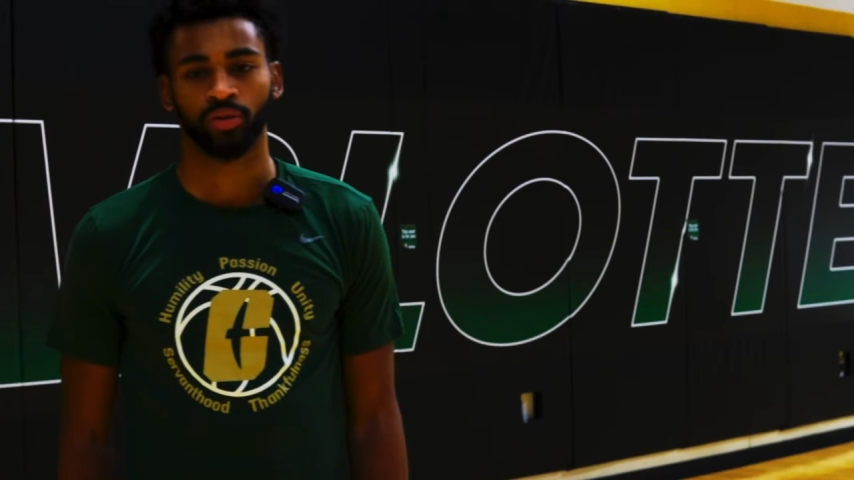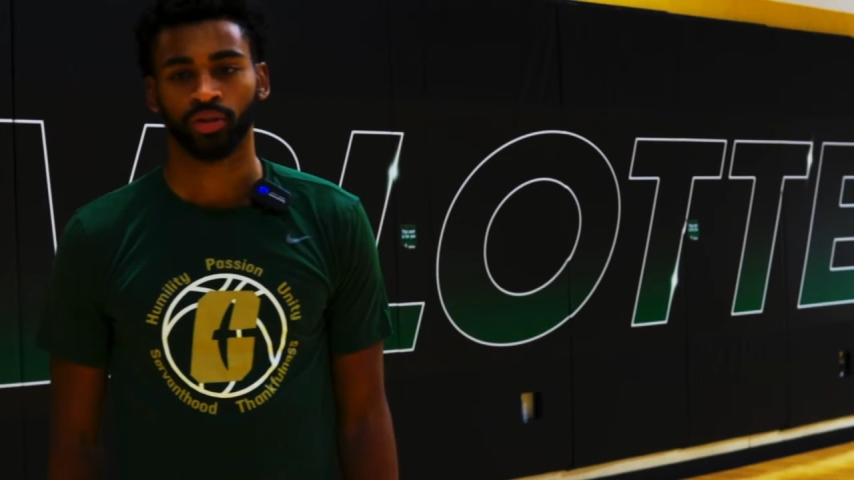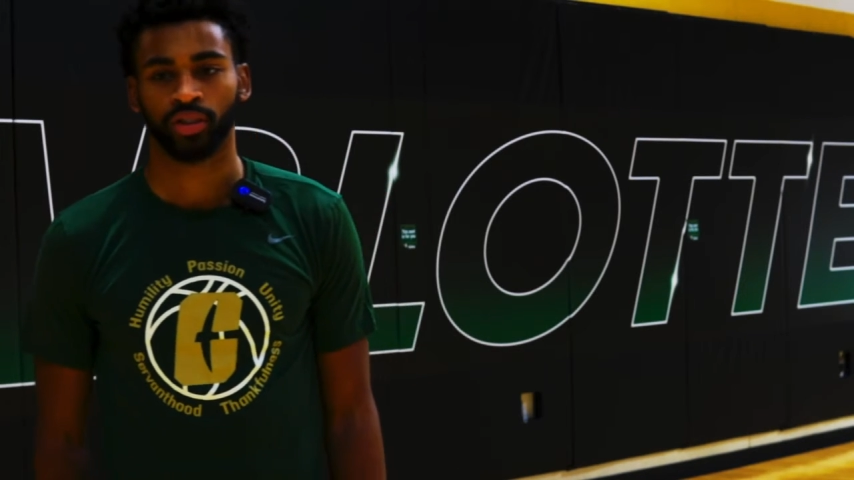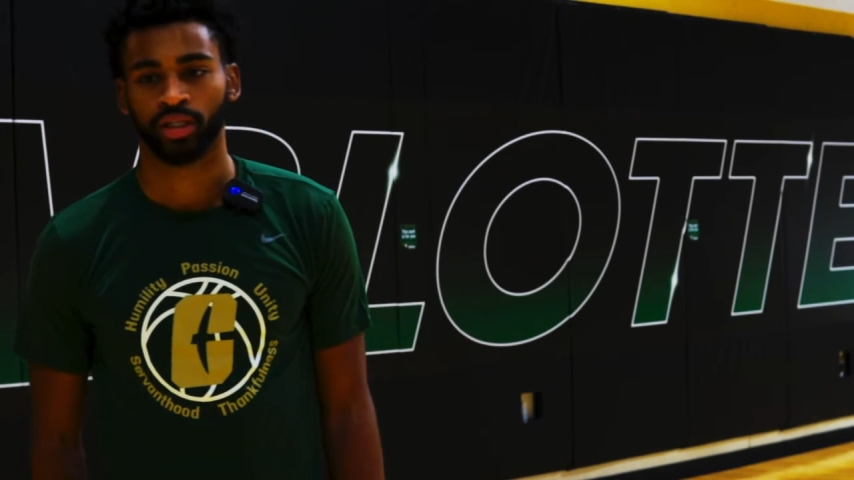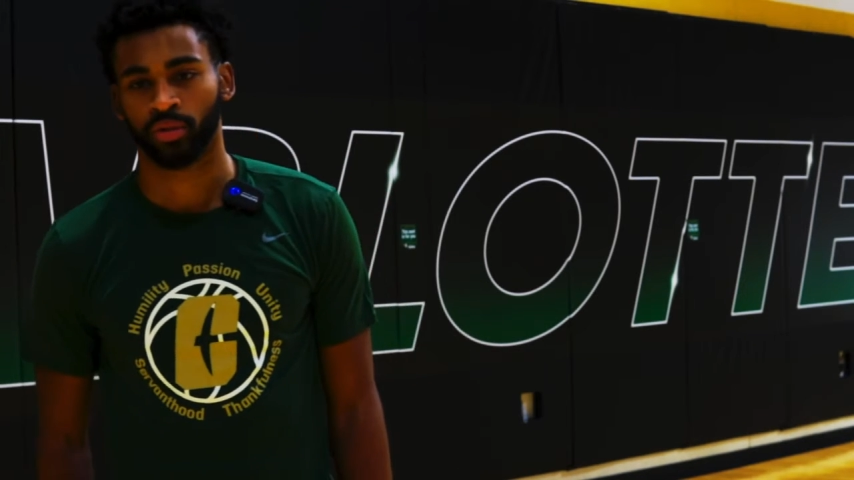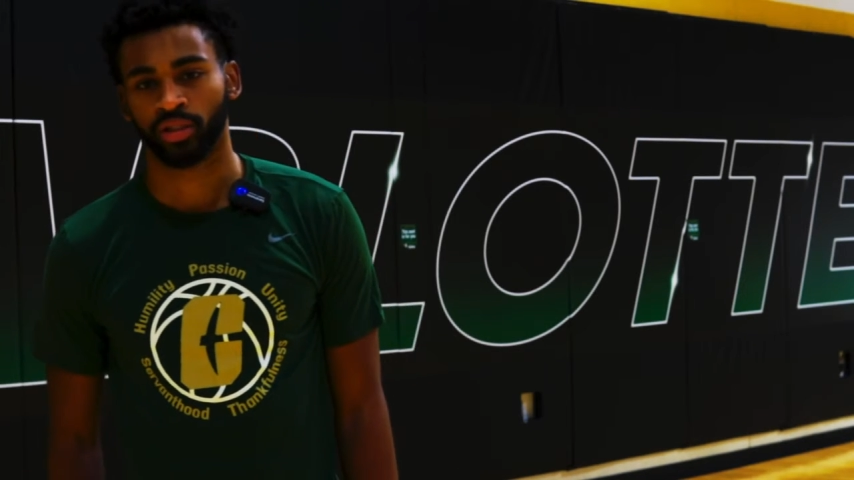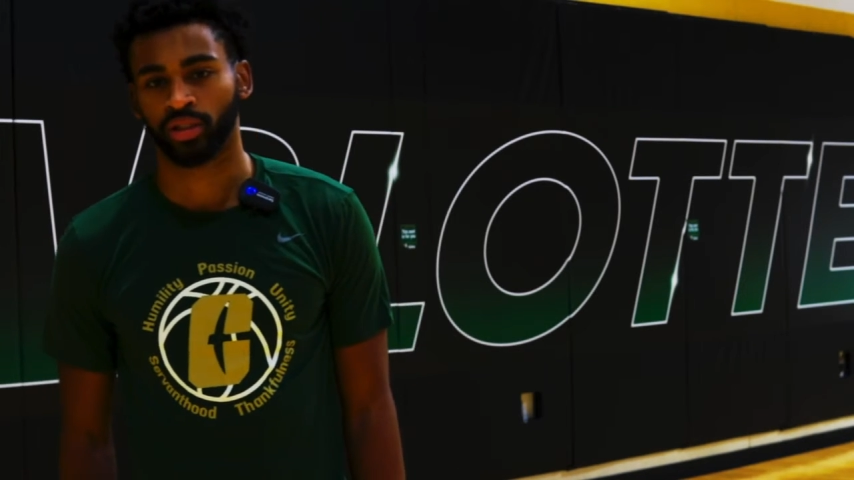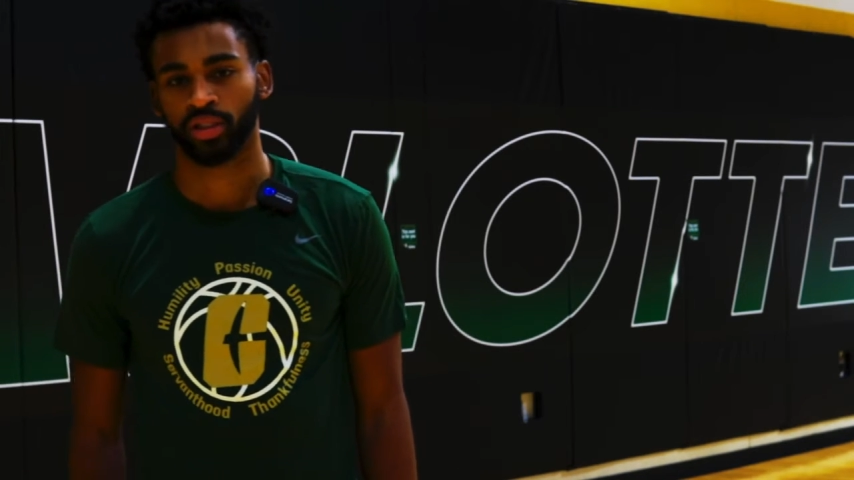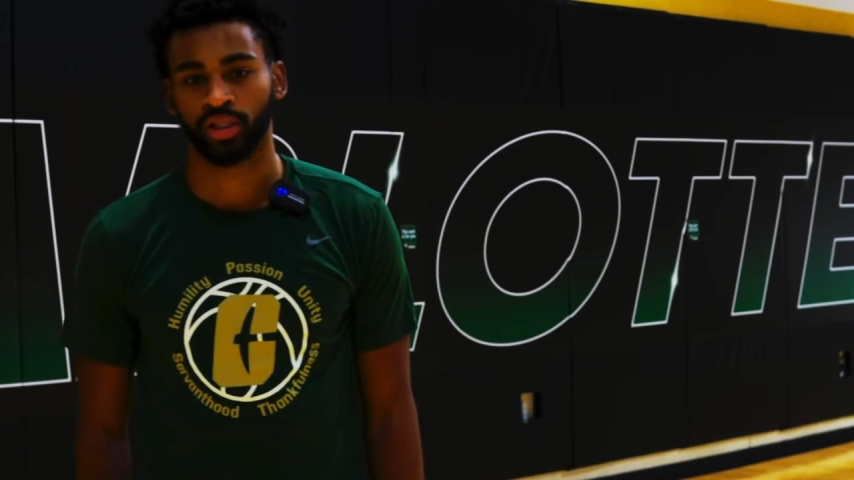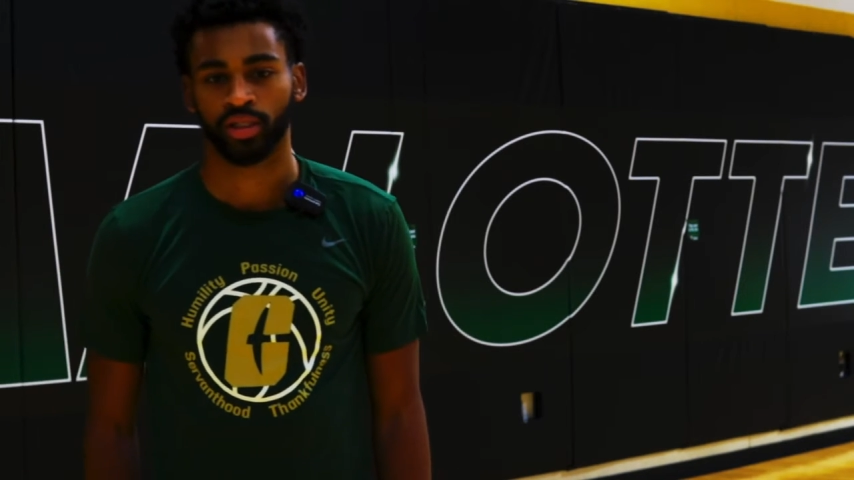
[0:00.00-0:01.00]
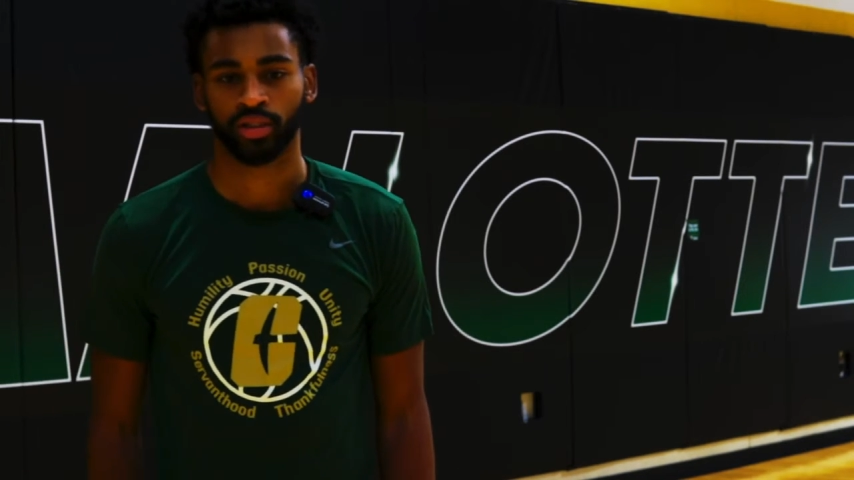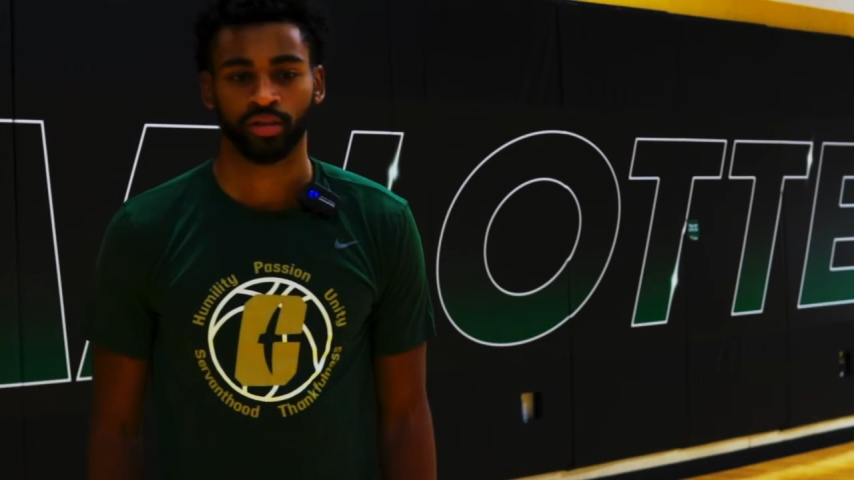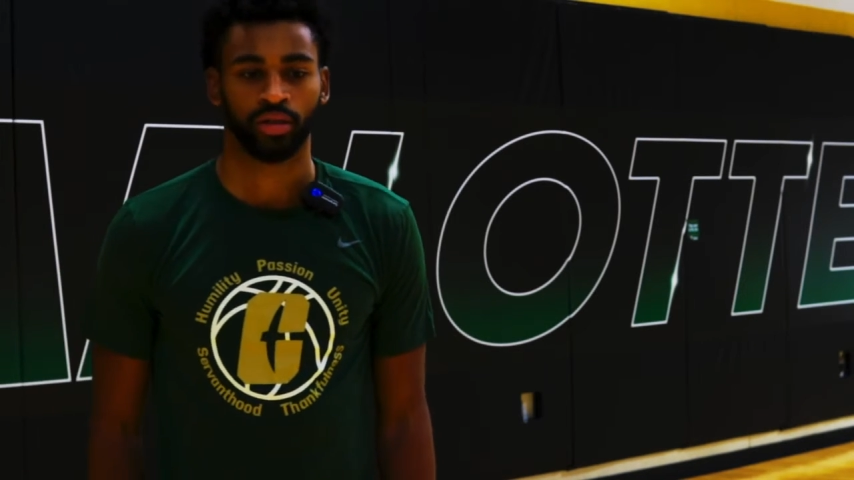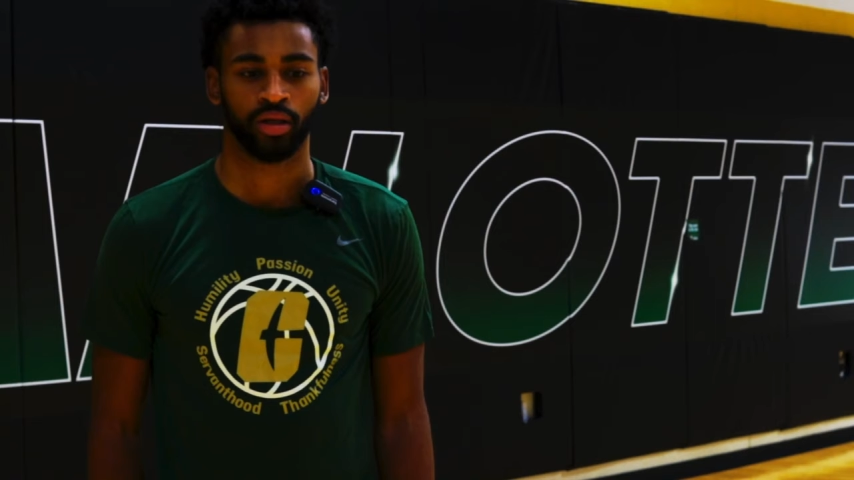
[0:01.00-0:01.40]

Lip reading: pushed as much as it is.